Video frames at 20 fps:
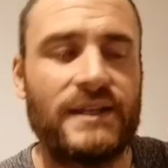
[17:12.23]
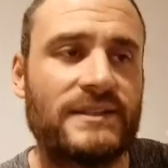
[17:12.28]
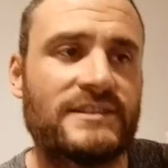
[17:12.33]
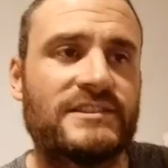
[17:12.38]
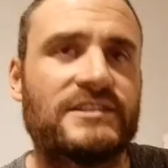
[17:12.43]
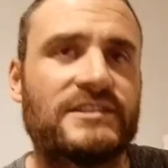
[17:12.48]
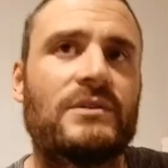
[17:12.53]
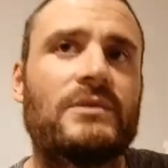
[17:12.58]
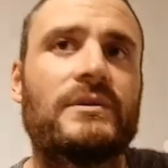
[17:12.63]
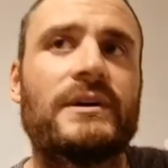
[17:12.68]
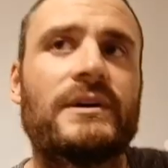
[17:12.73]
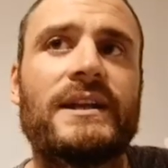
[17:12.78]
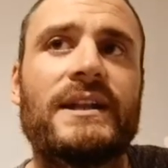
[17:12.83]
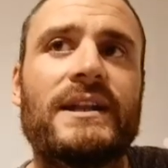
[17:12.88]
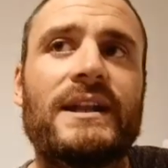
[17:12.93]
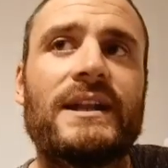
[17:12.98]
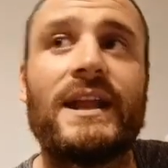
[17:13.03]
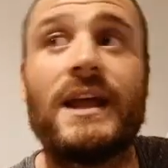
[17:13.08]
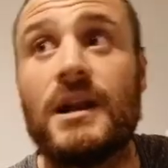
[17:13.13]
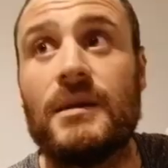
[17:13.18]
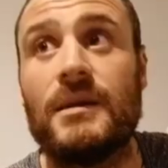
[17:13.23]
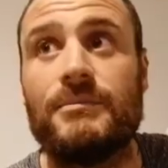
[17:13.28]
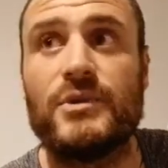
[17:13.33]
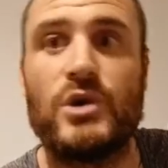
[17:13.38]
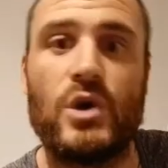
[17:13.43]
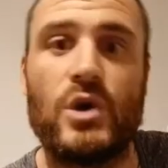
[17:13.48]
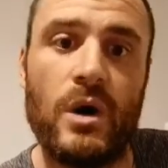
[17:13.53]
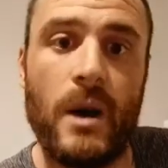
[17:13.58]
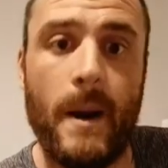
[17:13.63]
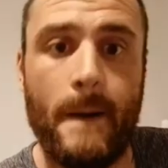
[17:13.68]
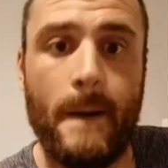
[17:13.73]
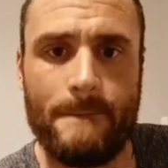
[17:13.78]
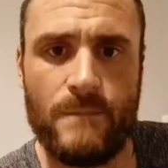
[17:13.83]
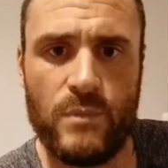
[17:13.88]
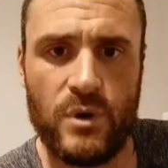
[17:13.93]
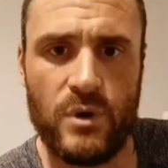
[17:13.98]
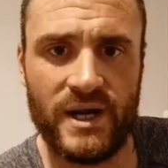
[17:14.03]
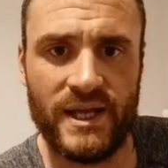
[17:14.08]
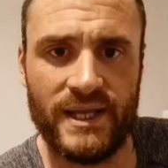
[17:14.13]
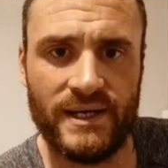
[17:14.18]
So it'll help your
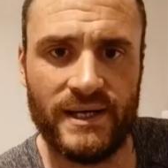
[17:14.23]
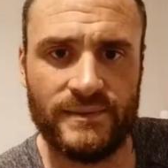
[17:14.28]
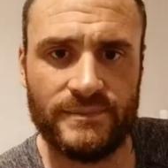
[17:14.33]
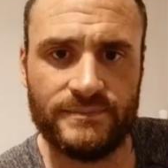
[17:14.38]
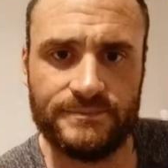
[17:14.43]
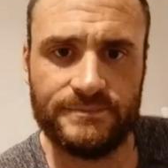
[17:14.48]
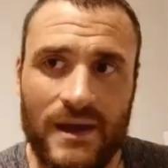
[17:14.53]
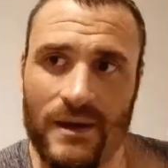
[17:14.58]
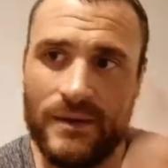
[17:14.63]
brain.